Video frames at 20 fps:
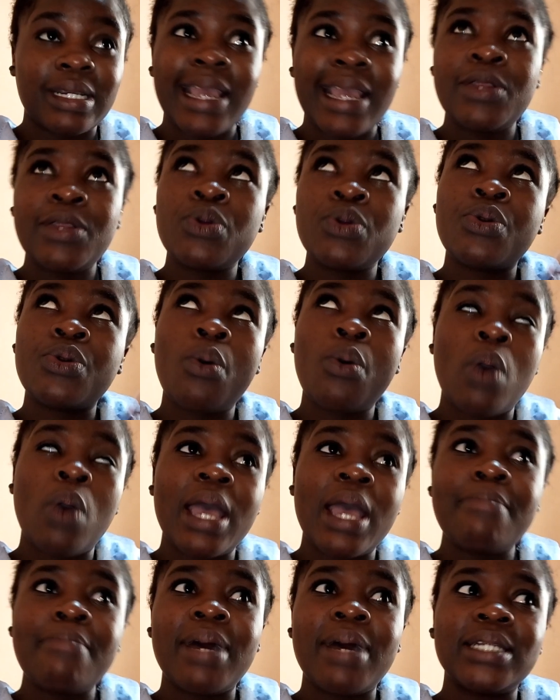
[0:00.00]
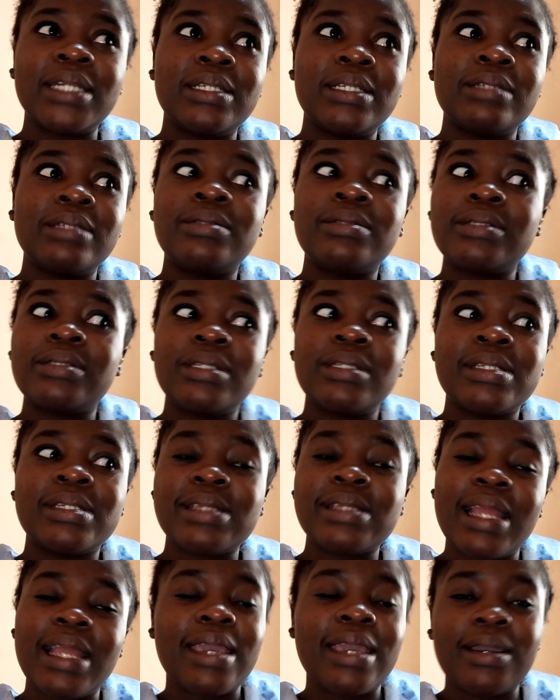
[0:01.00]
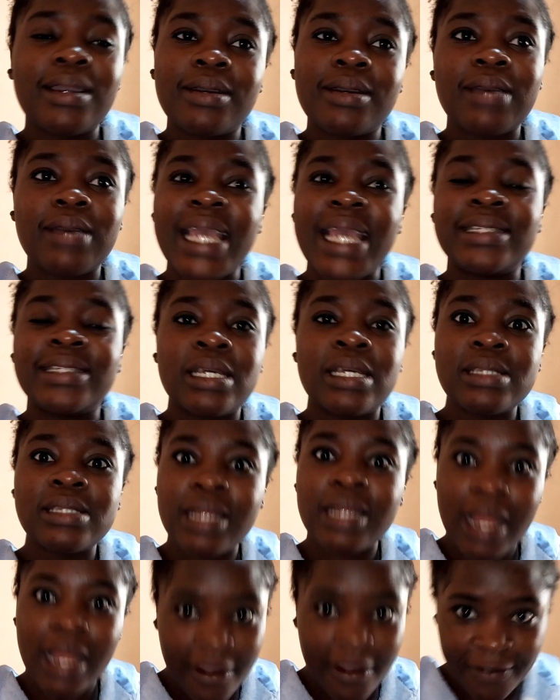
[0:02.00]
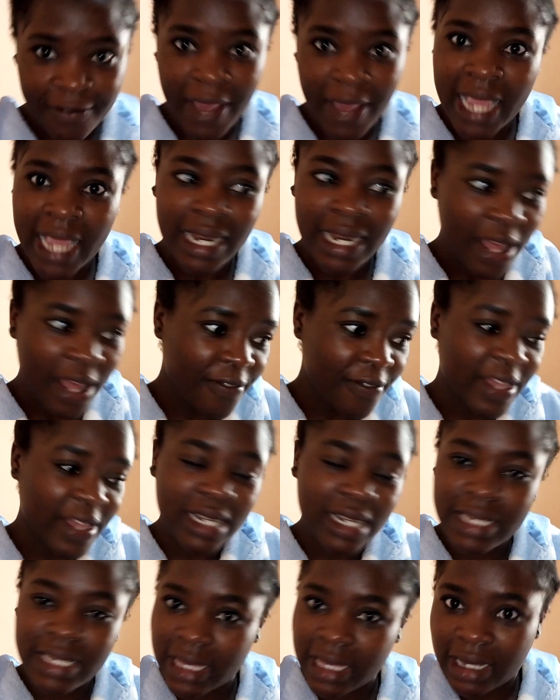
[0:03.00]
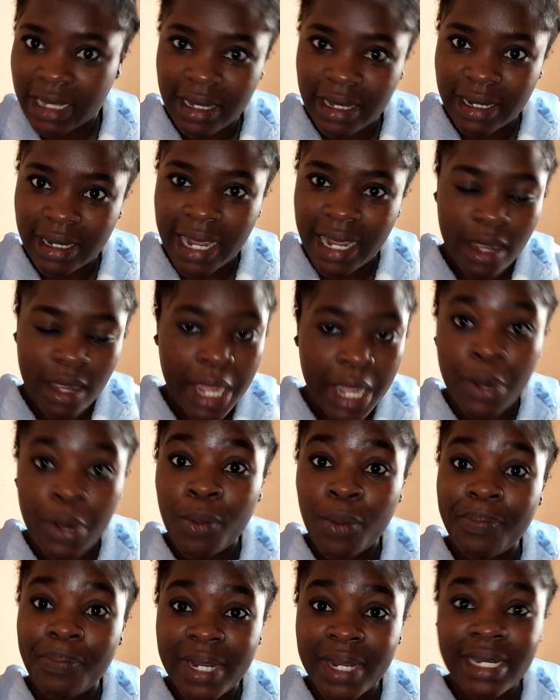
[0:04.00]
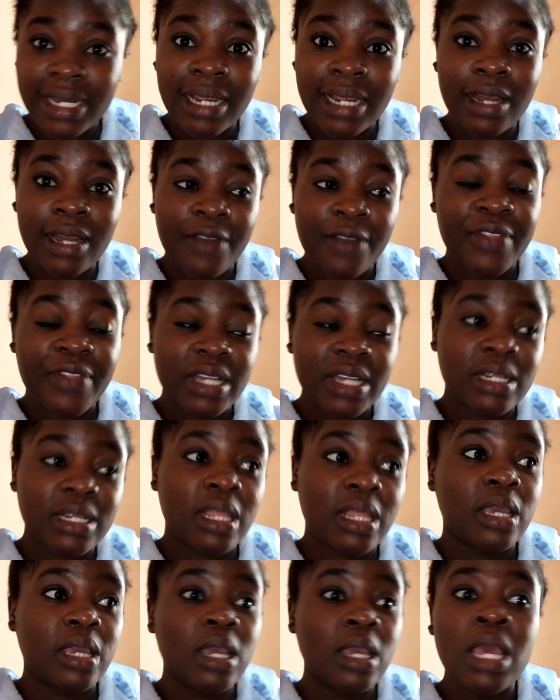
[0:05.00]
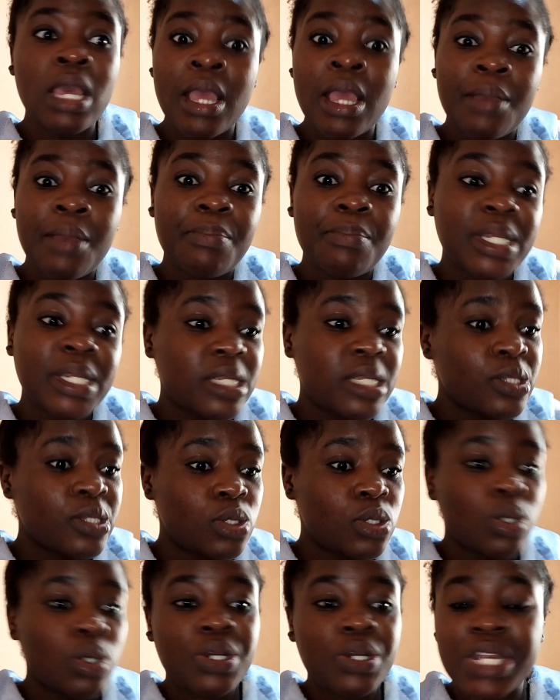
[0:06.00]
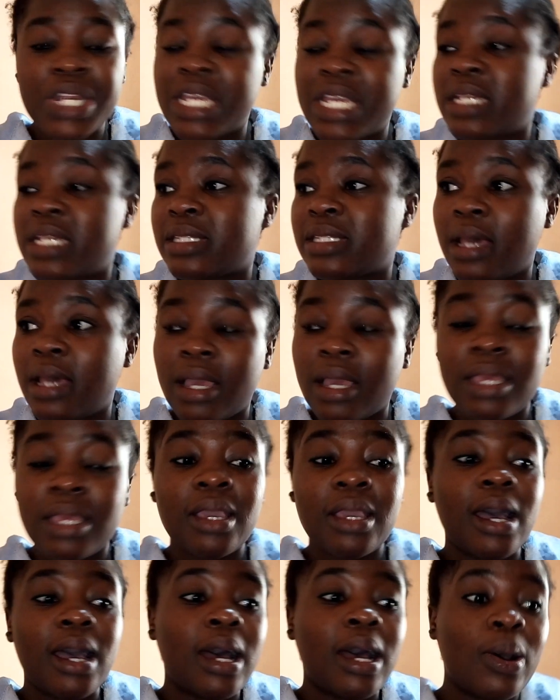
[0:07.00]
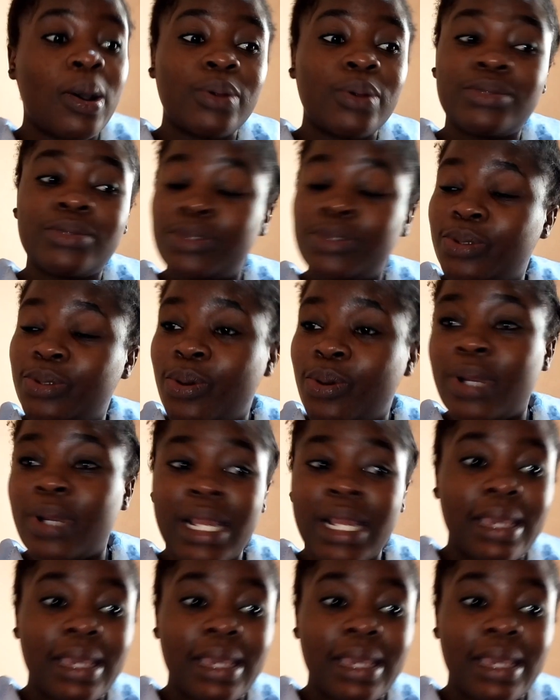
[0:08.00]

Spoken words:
I don't know why, but it's like I love that thing. I completely love that thing. Beating stories, hanging out, you know,